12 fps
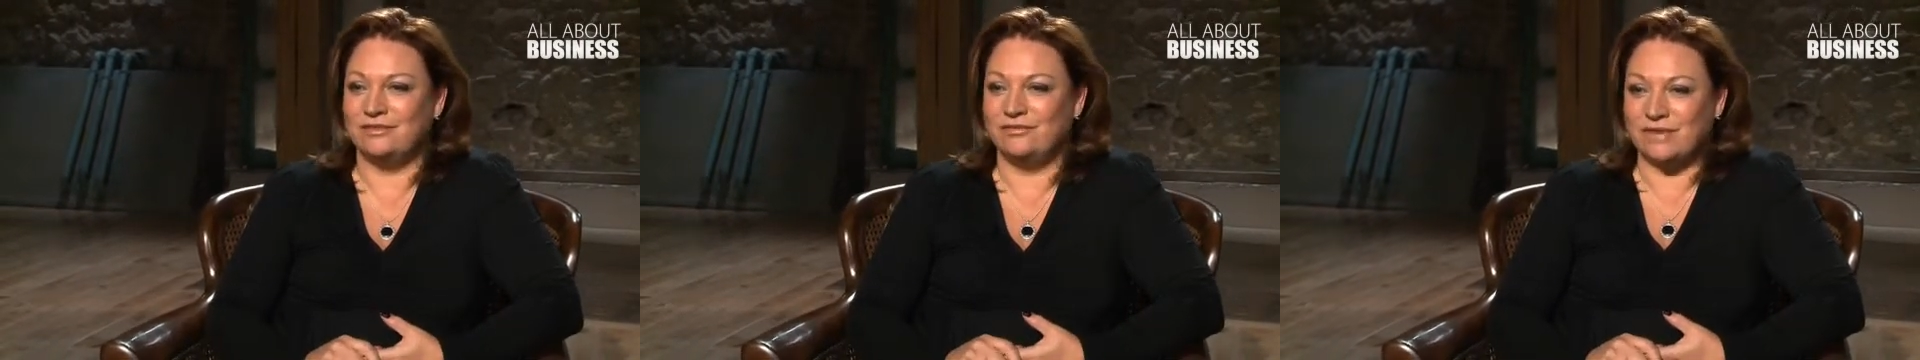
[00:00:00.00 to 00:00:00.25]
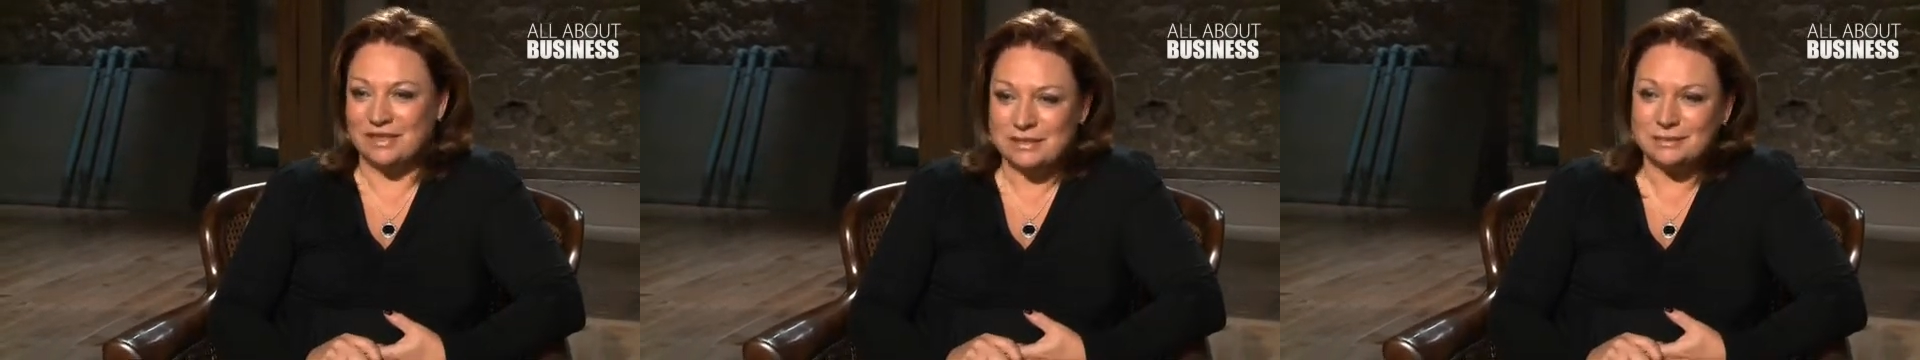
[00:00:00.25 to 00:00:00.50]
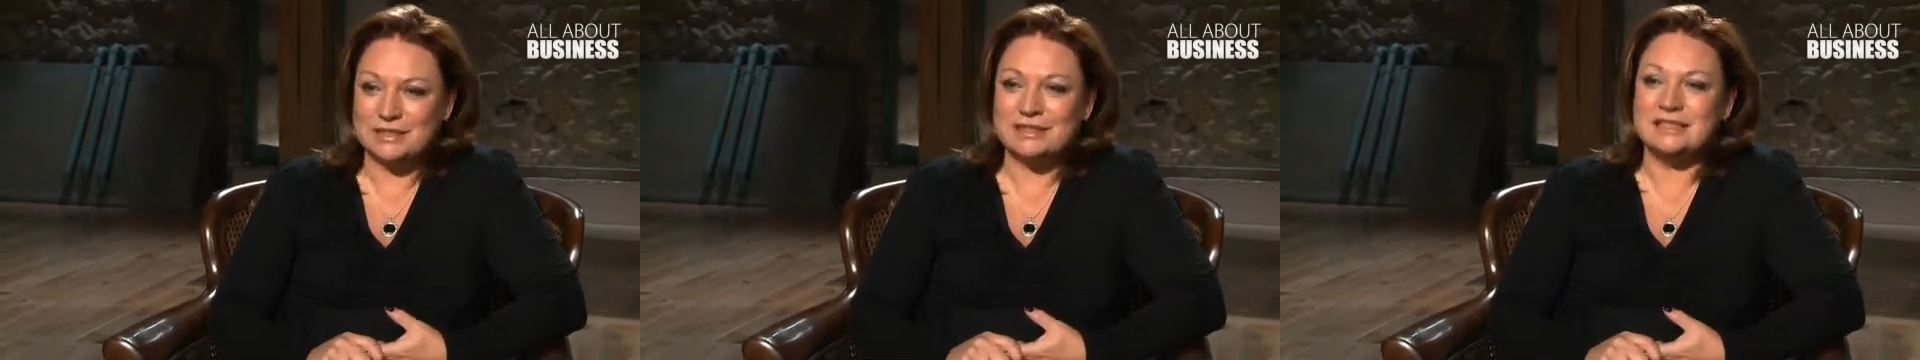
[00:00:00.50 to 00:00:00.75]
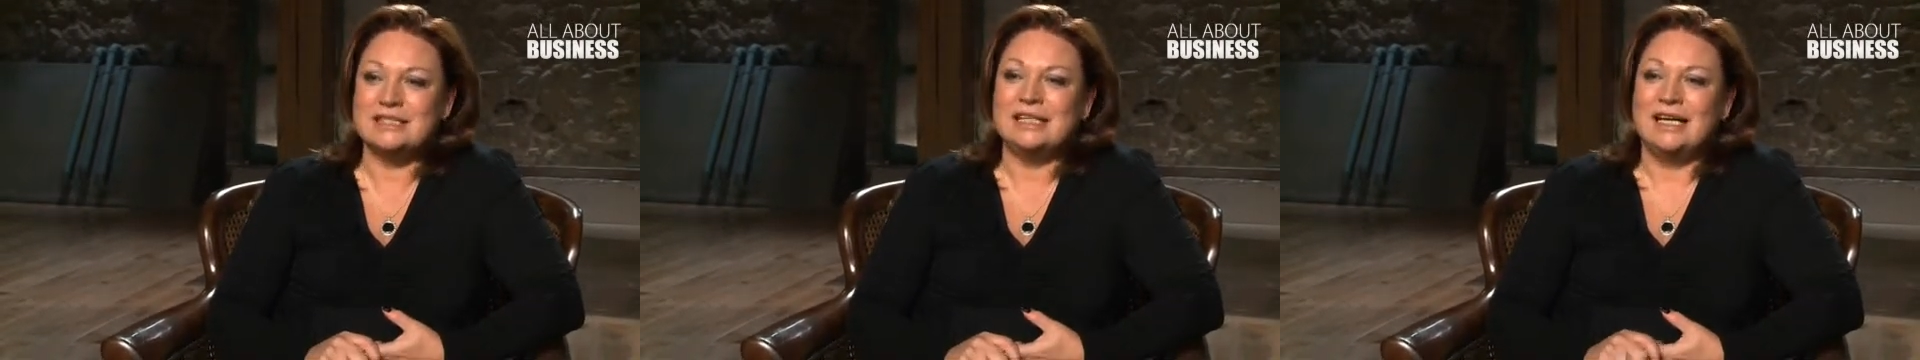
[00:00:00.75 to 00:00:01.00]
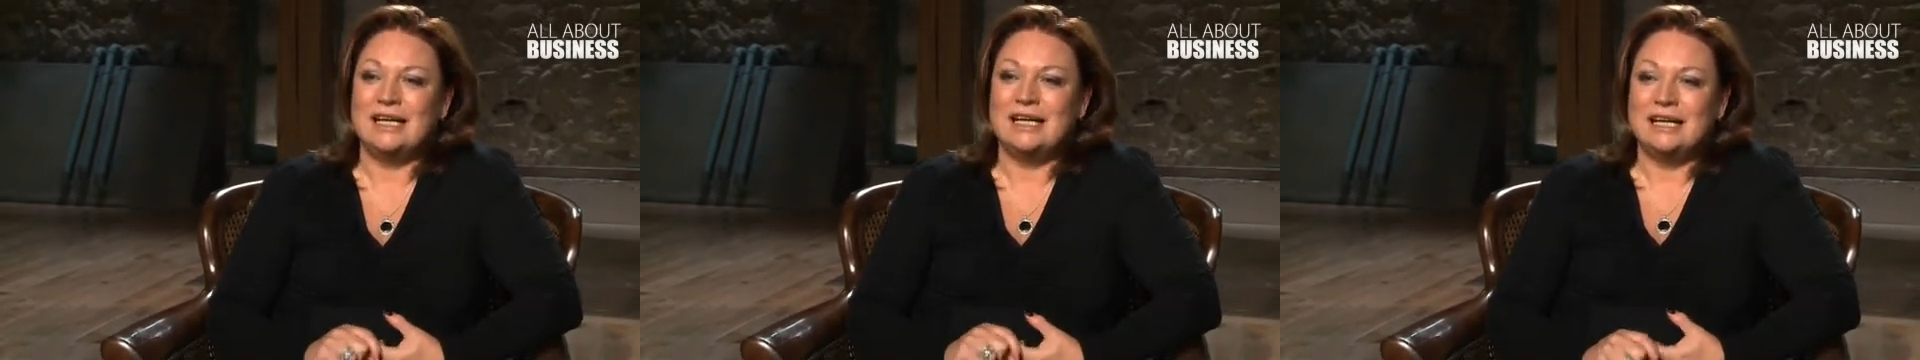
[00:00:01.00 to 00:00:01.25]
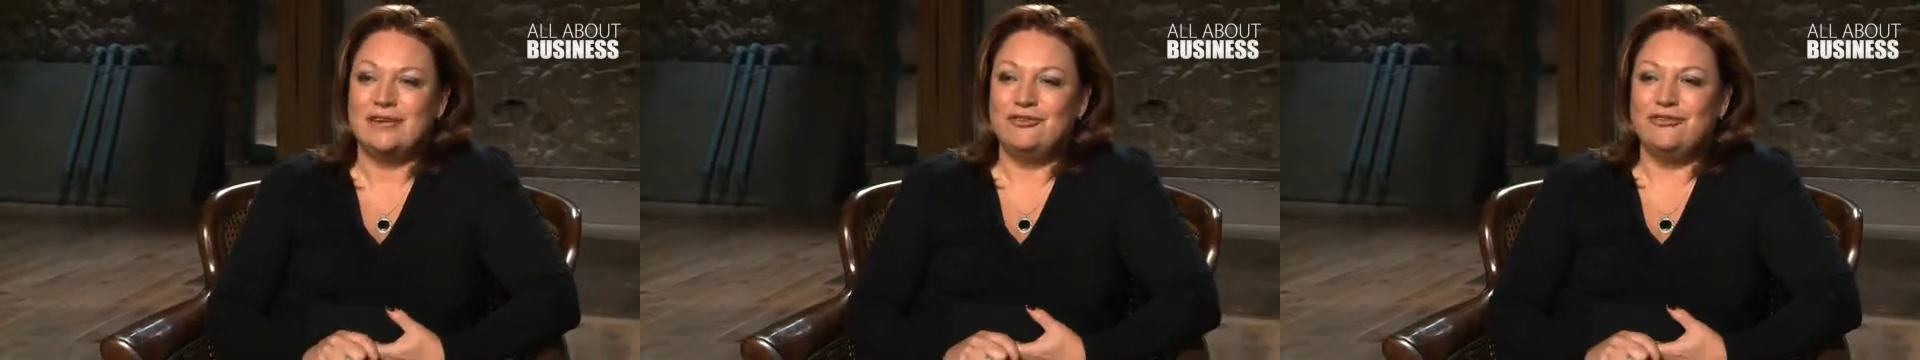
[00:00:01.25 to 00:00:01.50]
investment.
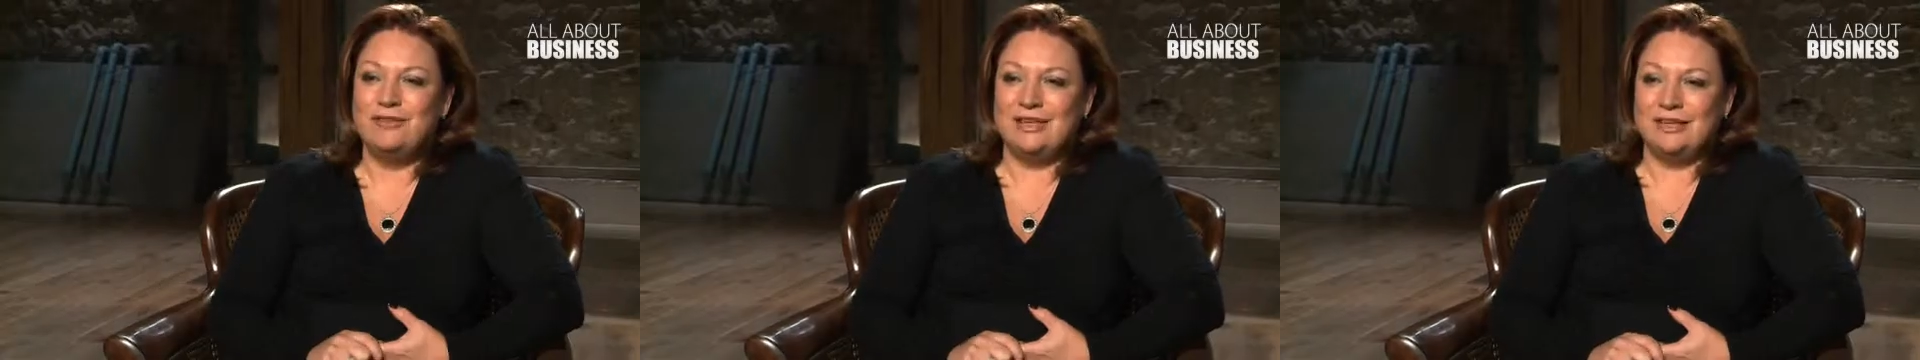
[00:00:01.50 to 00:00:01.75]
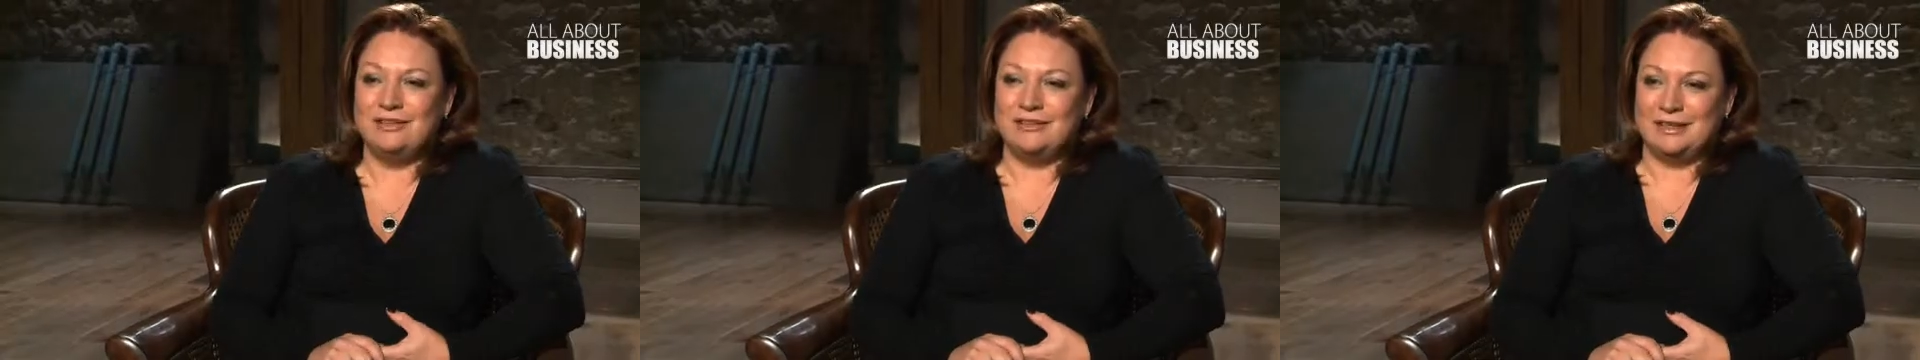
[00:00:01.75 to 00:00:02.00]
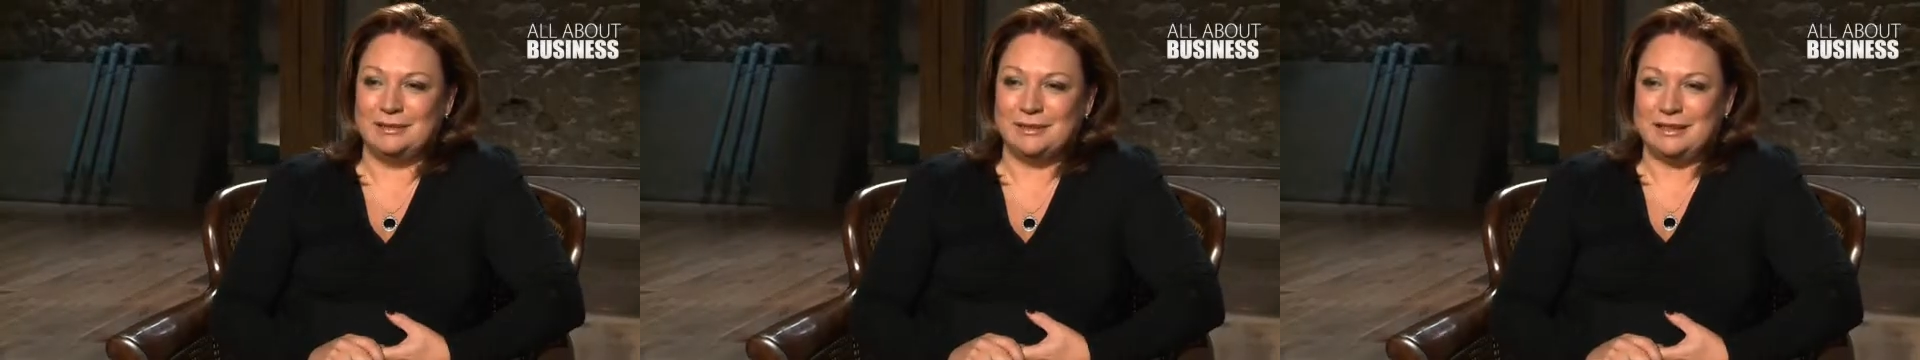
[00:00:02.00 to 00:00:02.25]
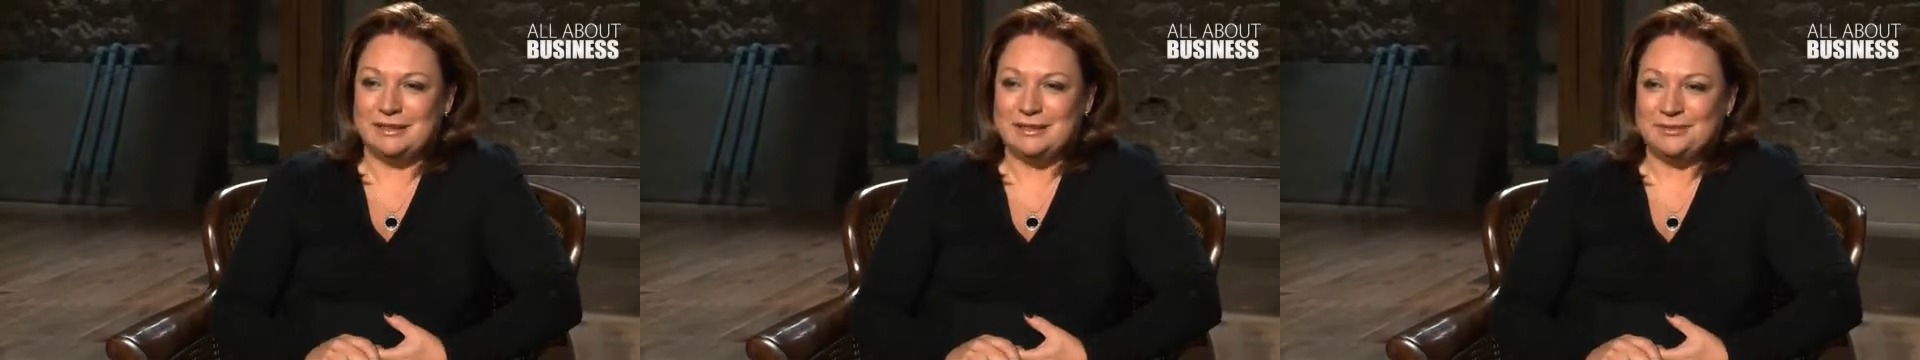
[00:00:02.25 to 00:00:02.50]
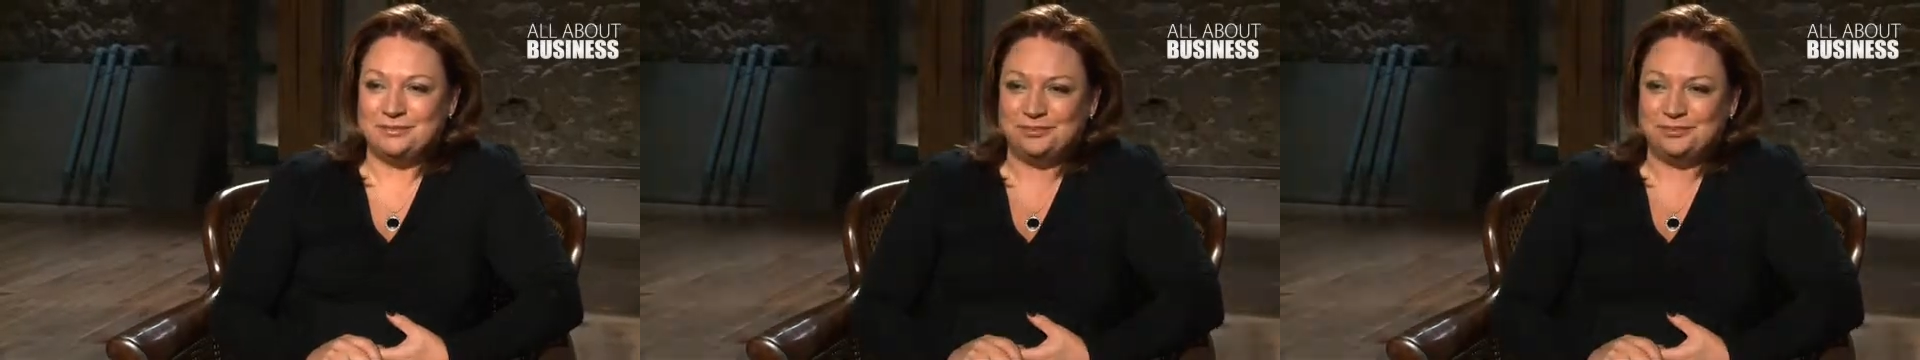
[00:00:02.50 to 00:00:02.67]
Really, really pleased.